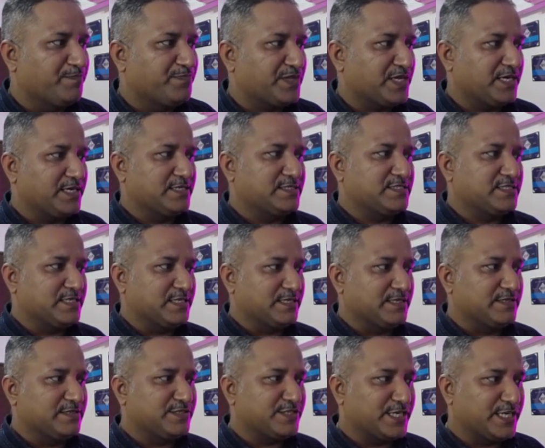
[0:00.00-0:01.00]
It's in
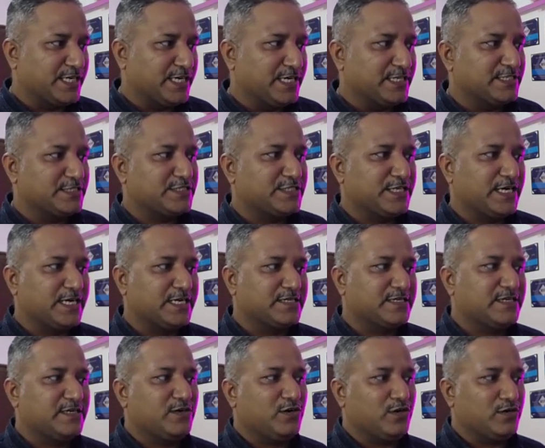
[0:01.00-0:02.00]
ready state
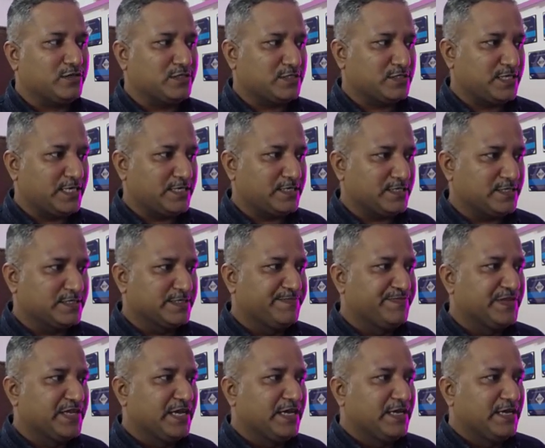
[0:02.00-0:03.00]
or status.
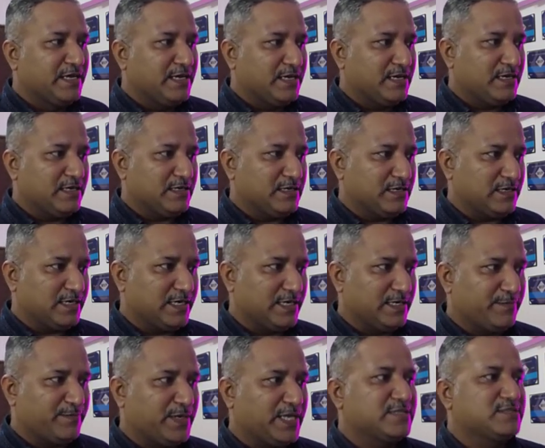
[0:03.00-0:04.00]
It
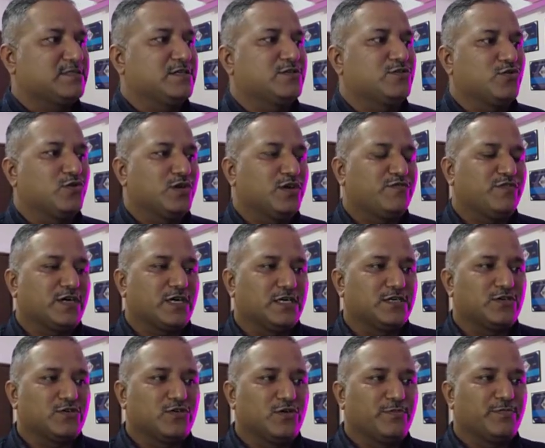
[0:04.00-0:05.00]
plays the role of a
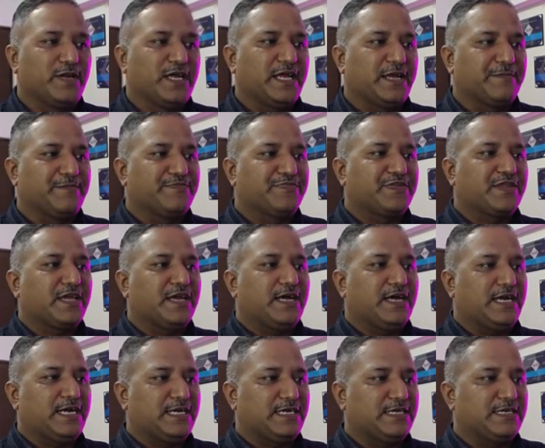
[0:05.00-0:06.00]
control plane,
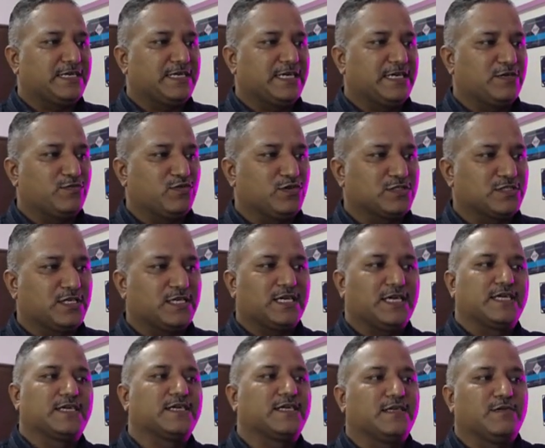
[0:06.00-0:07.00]
and it was
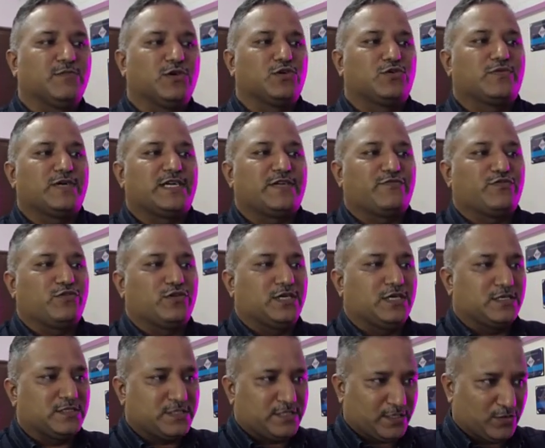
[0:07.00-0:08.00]
created about 24 hours
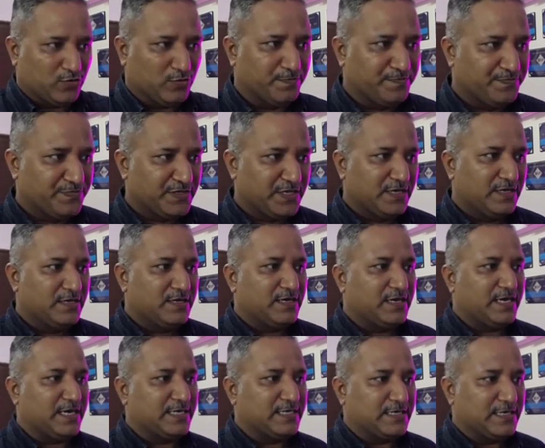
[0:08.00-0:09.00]
ago.
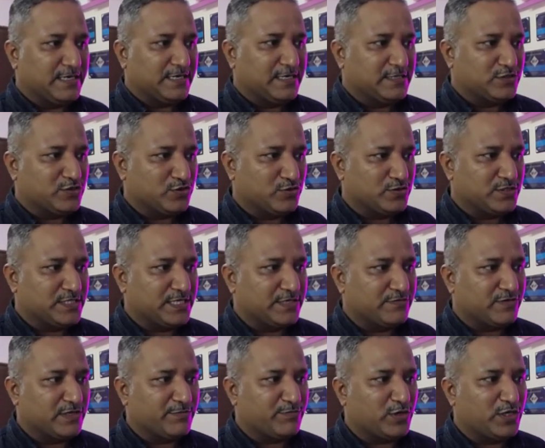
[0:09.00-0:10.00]
And it shows that
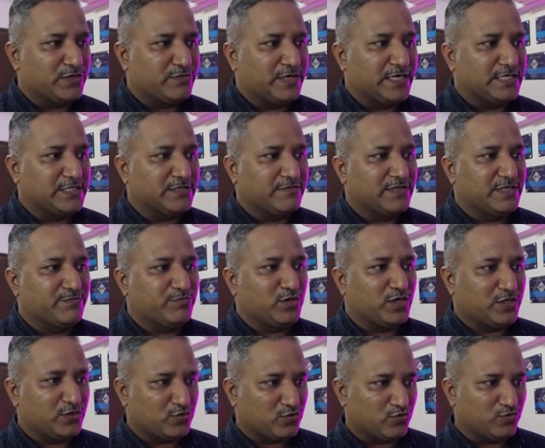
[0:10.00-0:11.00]

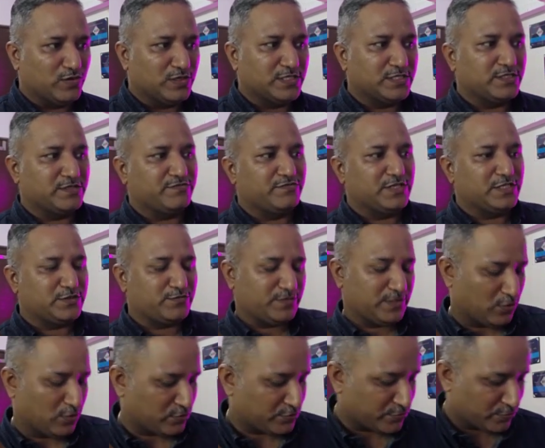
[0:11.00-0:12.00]
1.27.2 version, which we
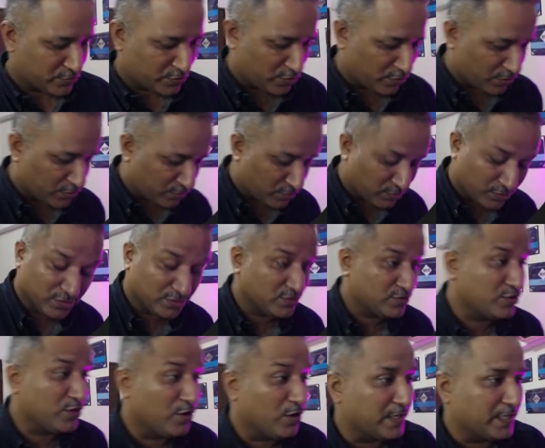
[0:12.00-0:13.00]
also
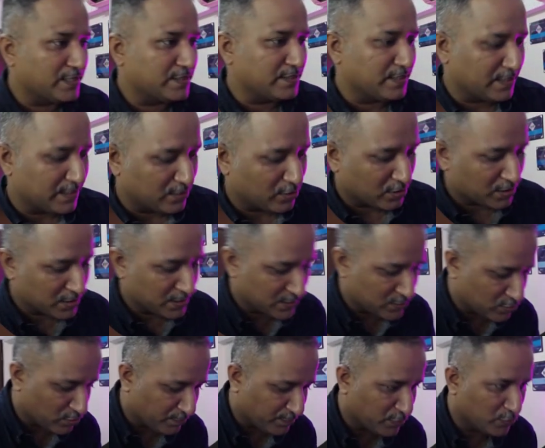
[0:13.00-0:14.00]
saw in the Docker
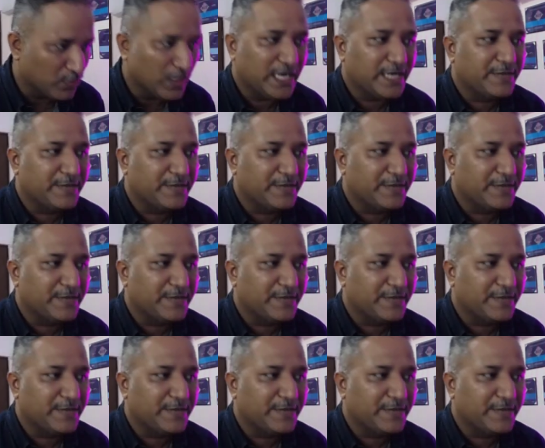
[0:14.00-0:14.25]
desktop UI.